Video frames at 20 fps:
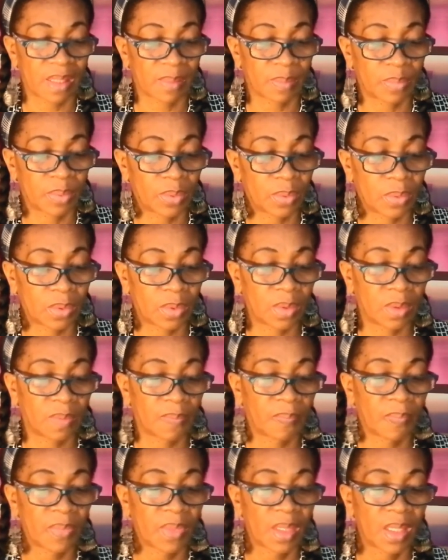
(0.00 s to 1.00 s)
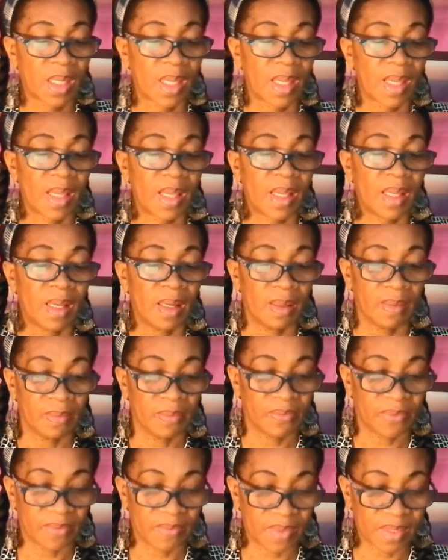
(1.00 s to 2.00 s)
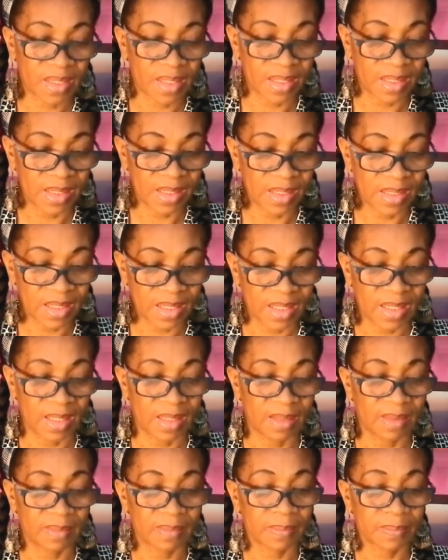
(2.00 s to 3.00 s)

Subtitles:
pulled from the CDC.